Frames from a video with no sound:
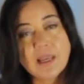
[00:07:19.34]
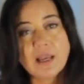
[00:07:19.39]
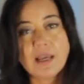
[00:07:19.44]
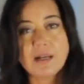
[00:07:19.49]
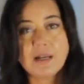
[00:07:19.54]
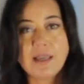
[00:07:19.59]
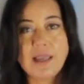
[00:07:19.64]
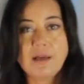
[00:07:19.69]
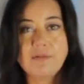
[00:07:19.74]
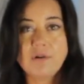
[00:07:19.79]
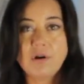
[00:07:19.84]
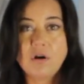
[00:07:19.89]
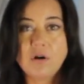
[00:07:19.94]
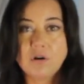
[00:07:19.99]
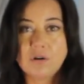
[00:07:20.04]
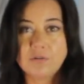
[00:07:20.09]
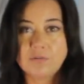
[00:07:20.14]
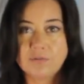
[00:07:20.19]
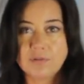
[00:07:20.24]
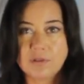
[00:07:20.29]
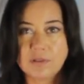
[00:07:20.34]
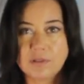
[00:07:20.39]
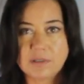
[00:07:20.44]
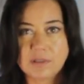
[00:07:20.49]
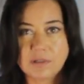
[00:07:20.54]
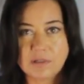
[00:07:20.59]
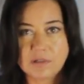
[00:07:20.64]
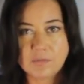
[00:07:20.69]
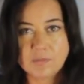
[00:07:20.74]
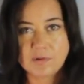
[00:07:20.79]
And I have a heart for this
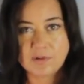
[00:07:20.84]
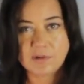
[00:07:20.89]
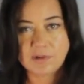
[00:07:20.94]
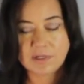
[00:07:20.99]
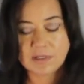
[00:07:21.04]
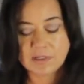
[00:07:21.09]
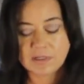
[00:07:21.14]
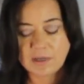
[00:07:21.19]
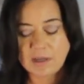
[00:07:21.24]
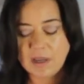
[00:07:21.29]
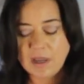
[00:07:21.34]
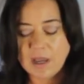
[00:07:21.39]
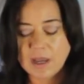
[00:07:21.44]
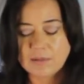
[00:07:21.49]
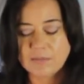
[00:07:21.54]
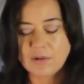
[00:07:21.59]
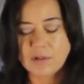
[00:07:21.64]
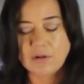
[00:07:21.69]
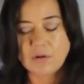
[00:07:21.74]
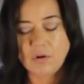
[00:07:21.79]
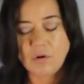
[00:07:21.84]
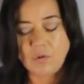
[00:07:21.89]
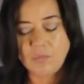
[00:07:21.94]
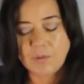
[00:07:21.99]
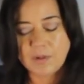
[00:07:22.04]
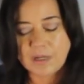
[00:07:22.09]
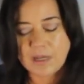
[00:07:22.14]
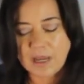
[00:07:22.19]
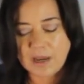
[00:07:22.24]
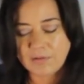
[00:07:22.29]
experience. I'm going to
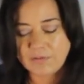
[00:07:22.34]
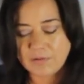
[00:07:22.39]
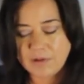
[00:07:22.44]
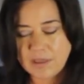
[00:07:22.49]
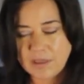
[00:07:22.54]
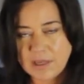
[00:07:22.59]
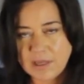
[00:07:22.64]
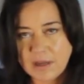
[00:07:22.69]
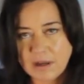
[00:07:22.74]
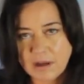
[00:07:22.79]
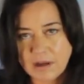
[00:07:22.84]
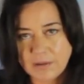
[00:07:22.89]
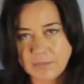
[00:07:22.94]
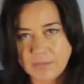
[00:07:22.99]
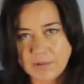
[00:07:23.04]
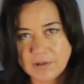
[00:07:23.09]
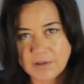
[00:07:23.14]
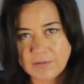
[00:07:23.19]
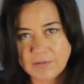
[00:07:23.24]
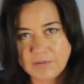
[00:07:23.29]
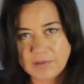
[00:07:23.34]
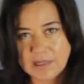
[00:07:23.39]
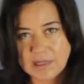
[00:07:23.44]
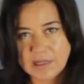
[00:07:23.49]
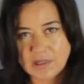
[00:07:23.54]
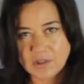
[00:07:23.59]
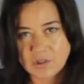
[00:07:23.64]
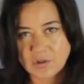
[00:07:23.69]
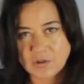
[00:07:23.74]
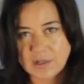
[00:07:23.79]
open everything up
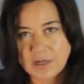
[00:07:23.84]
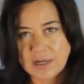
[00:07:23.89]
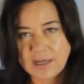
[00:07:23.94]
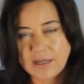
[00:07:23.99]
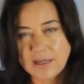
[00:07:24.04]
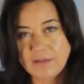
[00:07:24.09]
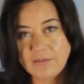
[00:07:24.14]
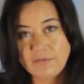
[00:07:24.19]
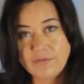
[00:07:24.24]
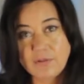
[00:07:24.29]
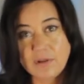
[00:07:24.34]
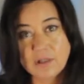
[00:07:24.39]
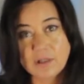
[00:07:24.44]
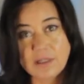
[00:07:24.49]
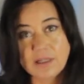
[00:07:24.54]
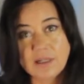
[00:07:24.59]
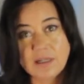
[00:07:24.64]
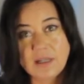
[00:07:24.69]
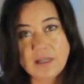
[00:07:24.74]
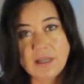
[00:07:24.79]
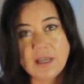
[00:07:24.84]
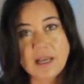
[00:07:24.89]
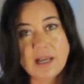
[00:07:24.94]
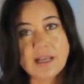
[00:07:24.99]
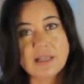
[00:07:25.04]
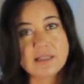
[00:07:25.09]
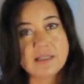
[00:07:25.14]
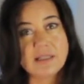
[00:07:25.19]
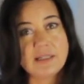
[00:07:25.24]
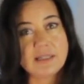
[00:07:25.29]
so that I can feel it
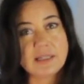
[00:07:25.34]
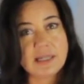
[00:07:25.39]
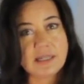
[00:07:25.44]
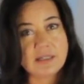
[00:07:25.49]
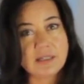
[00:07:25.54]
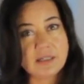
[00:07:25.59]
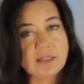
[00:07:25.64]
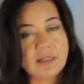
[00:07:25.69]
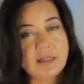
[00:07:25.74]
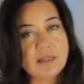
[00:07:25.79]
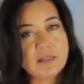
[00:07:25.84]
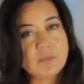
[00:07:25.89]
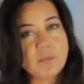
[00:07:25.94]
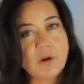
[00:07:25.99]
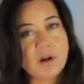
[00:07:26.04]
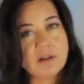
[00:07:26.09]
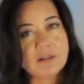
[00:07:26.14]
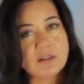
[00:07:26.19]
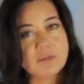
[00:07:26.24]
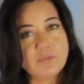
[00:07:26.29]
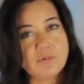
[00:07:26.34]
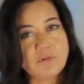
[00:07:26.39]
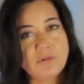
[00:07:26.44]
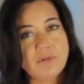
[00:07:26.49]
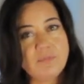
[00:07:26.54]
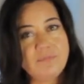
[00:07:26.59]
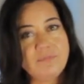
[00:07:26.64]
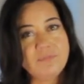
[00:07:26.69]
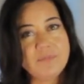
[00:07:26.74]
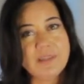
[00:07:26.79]
as intensely as
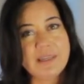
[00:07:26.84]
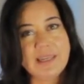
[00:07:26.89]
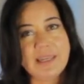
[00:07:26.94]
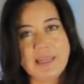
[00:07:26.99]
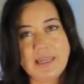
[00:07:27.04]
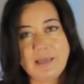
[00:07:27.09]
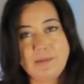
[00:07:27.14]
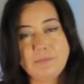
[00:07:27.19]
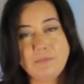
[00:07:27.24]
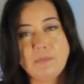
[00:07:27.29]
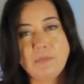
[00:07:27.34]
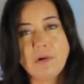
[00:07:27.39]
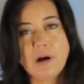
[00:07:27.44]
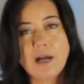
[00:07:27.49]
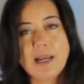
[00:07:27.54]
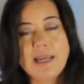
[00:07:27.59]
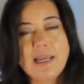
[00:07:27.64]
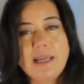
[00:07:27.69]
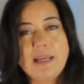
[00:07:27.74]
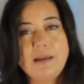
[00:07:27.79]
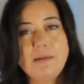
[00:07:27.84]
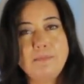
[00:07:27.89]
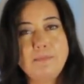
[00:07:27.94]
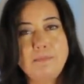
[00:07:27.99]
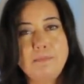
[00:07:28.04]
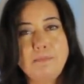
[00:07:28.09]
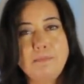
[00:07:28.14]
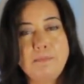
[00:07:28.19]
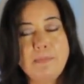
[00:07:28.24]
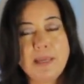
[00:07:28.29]
possible in my
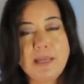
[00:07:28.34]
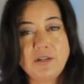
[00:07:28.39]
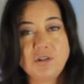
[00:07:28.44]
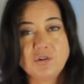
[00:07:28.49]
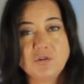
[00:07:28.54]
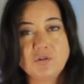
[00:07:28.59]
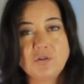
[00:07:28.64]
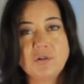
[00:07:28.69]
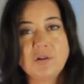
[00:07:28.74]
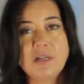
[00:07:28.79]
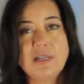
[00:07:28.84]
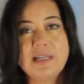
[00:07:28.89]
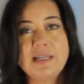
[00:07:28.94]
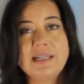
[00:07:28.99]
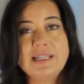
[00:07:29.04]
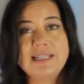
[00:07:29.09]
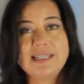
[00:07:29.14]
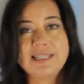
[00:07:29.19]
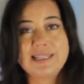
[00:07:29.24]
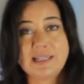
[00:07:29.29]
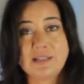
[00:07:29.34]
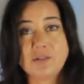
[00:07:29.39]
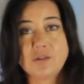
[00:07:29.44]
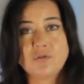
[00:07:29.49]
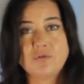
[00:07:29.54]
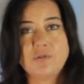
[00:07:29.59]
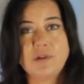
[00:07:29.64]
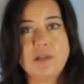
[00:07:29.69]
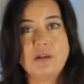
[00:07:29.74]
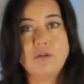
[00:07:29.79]
major
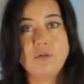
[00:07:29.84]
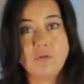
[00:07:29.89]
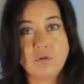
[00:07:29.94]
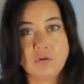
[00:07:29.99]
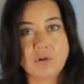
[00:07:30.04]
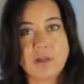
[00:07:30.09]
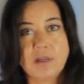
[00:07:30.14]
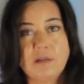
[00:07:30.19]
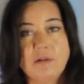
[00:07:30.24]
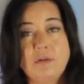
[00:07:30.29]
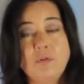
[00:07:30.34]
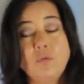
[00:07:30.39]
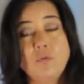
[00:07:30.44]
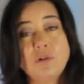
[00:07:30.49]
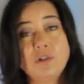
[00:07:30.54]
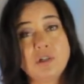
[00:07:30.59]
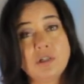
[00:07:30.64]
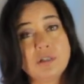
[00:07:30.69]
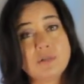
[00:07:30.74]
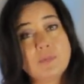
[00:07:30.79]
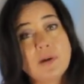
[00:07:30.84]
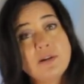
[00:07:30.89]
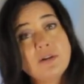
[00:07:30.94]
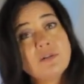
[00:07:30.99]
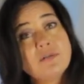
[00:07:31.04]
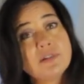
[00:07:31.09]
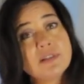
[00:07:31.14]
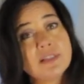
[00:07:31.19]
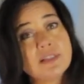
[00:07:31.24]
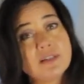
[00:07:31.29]
sensory organ, which is my
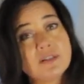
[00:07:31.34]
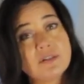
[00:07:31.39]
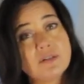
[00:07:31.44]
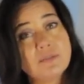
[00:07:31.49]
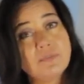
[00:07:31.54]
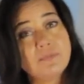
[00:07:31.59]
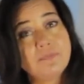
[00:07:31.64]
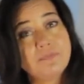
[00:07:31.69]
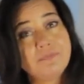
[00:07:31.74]
nervous system.